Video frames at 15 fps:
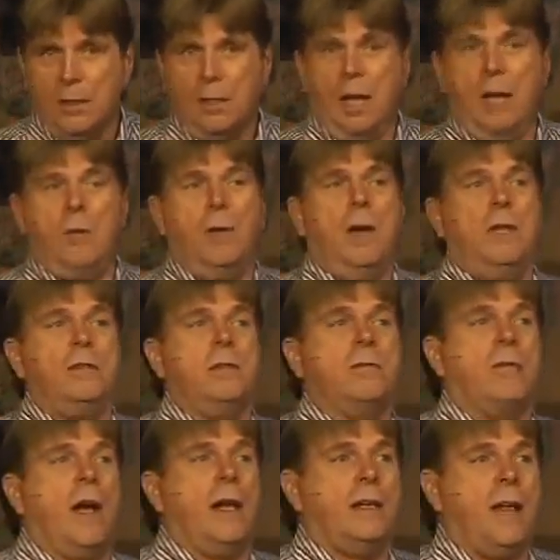I want
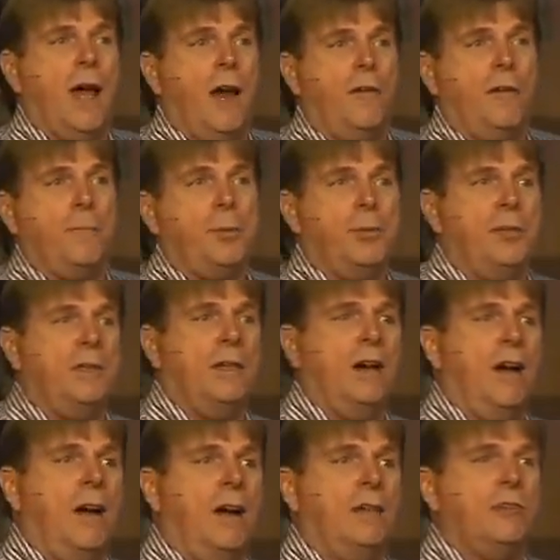you right now to put
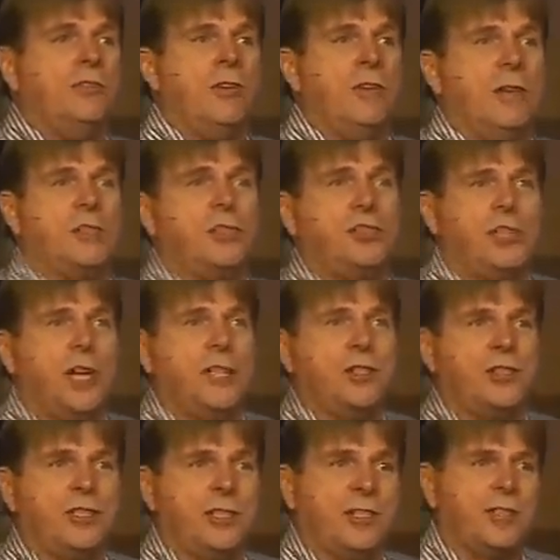on your
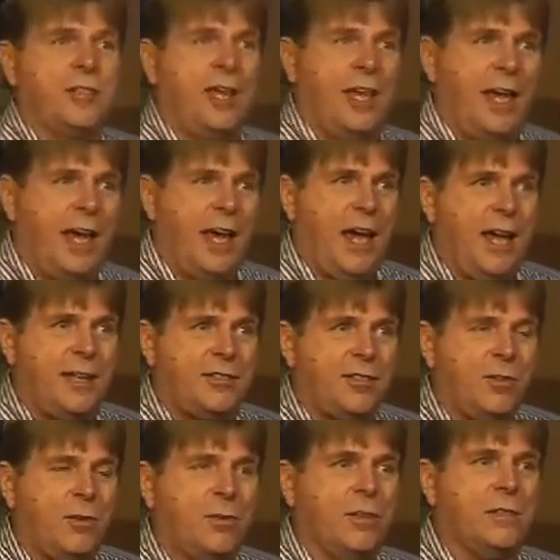judge's hat
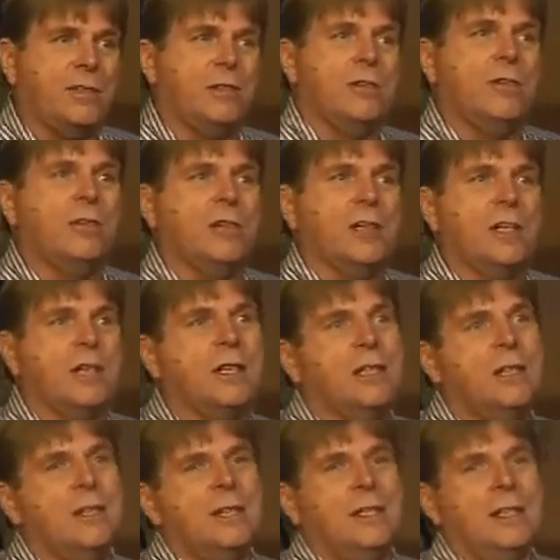or your
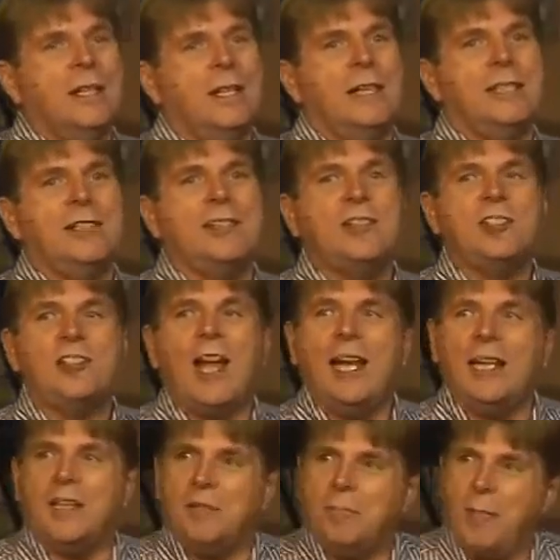
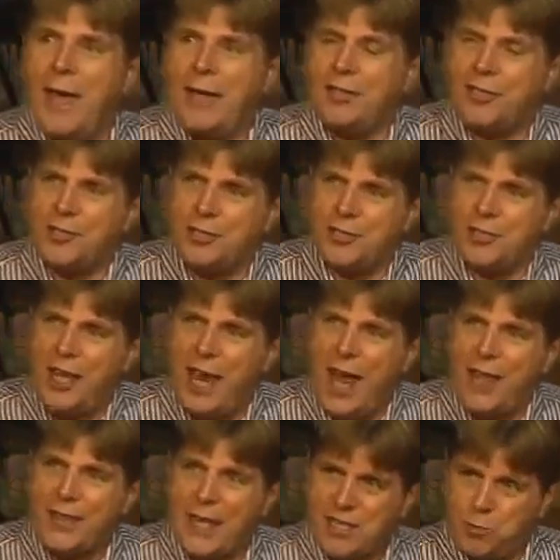estate manager's
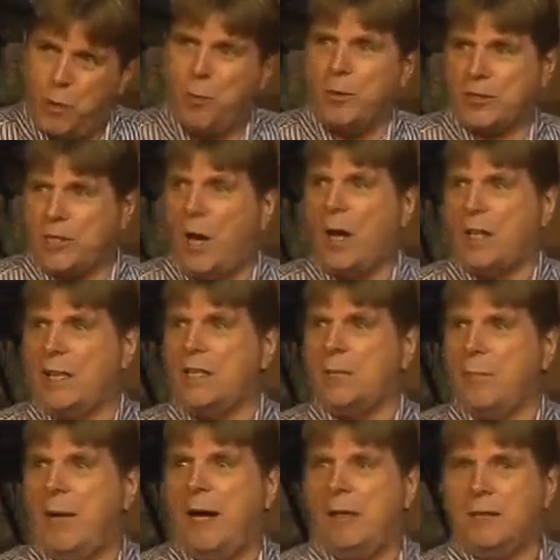hat. That's what we're talking
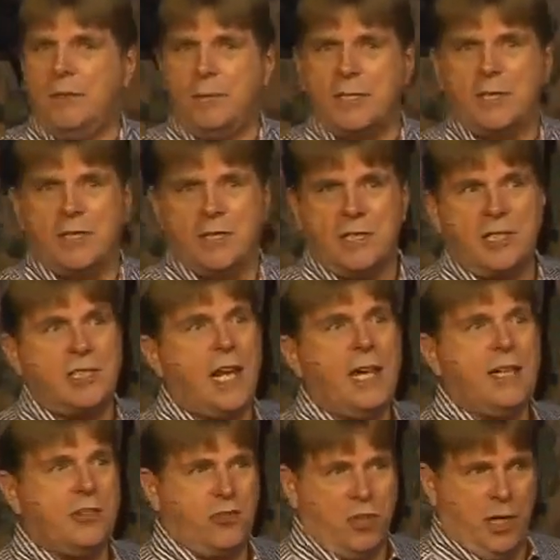about. It was an
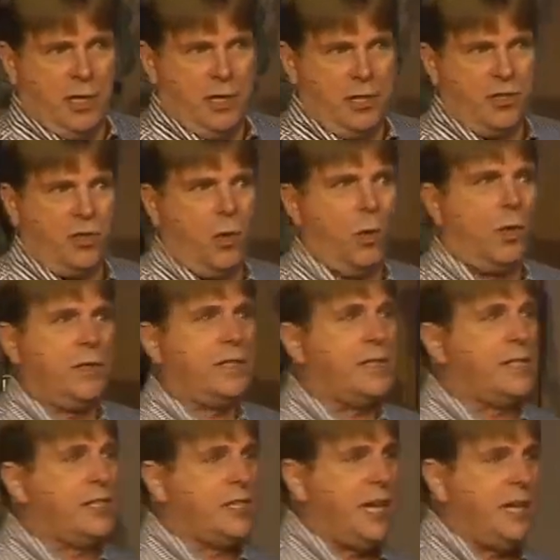estate judge or an
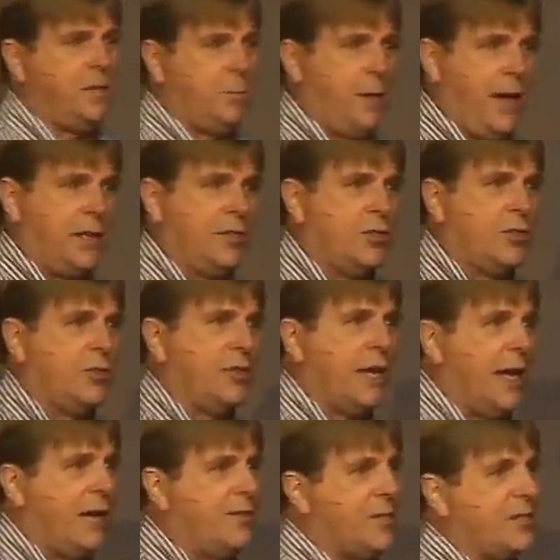estate manager.
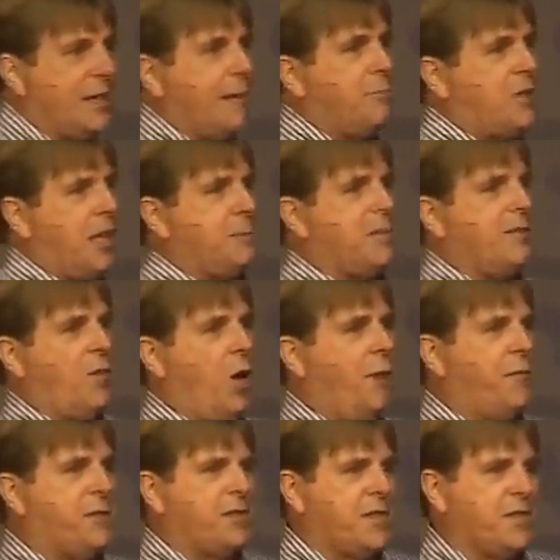They had the same types of
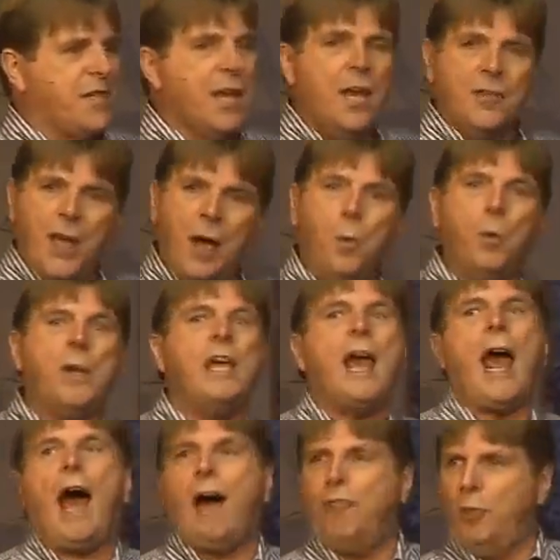offices that we
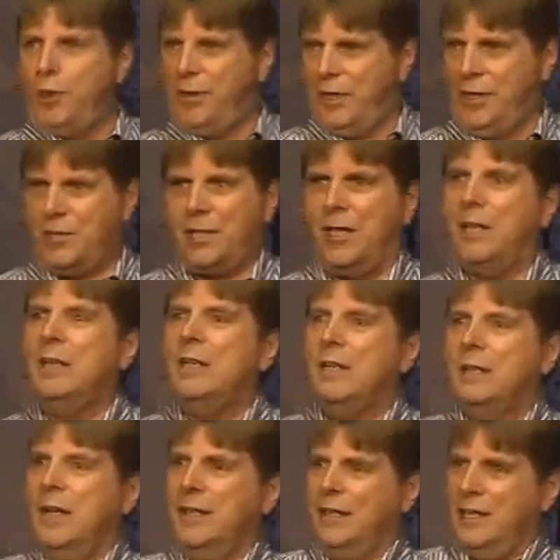have when there's a,
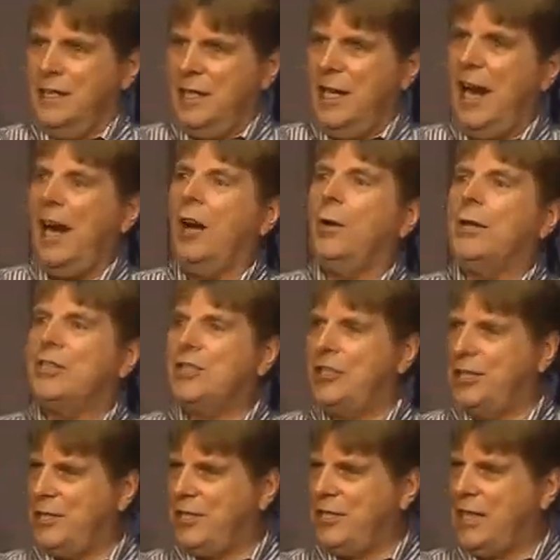an
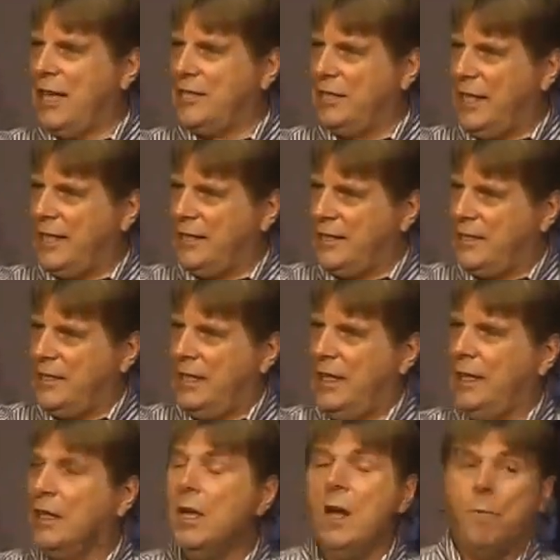inheritance that's at
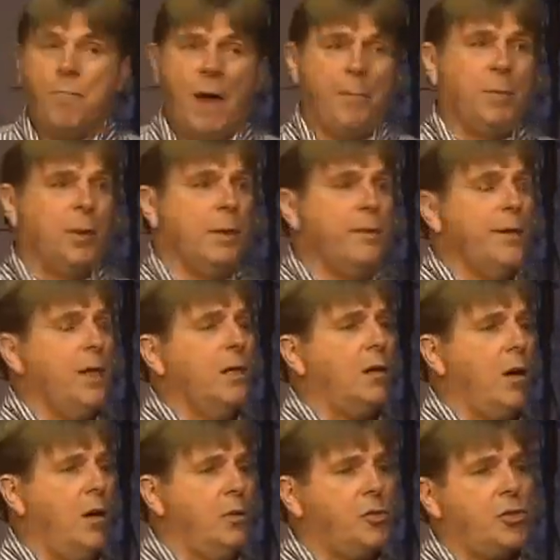stake. Remember in their
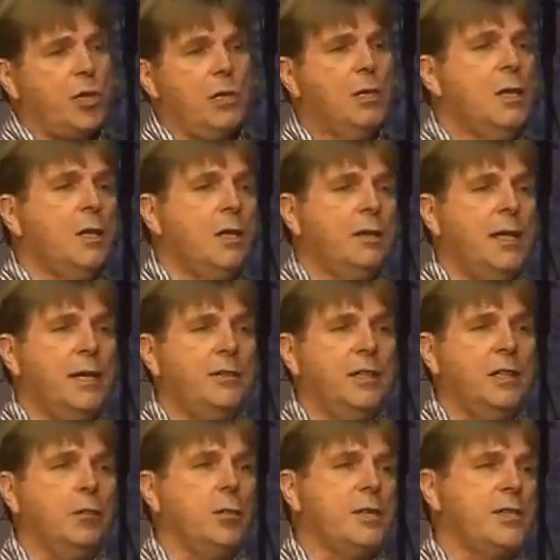culture that
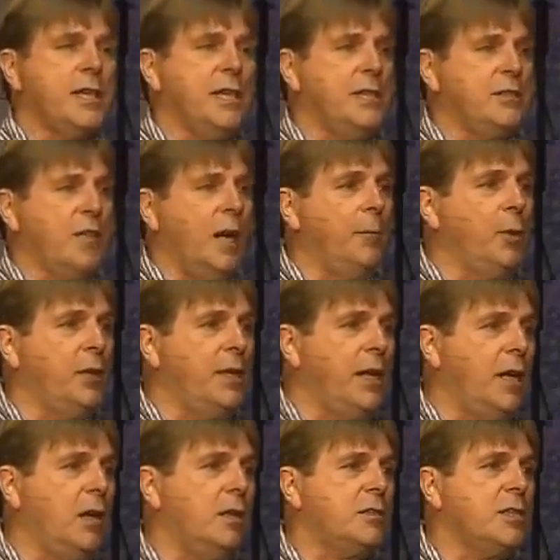there was a double
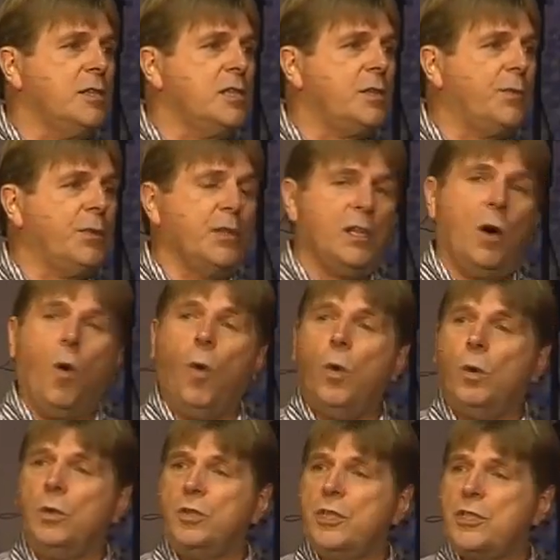inheritance for the
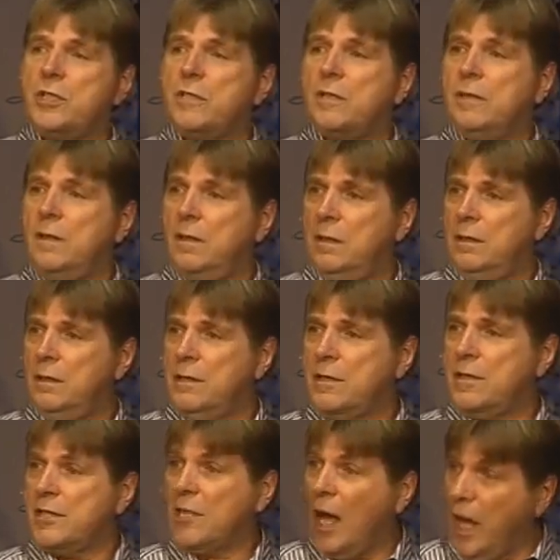oldest
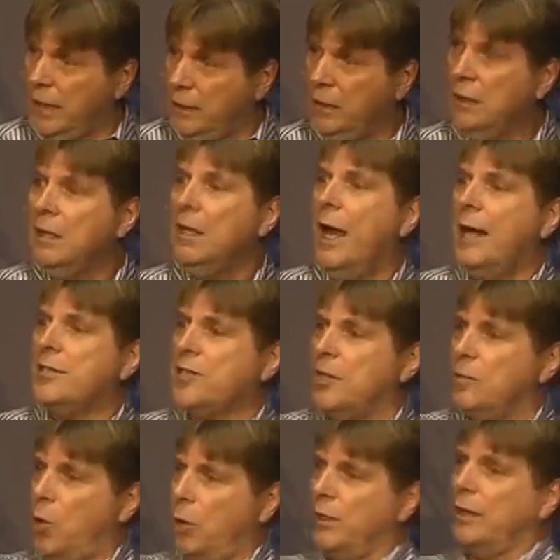son and
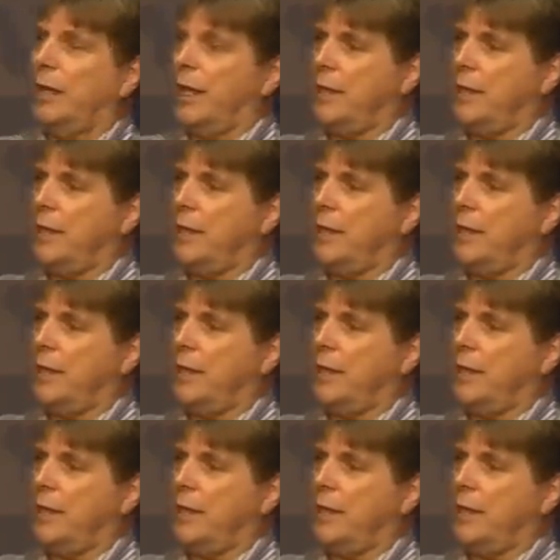so, more than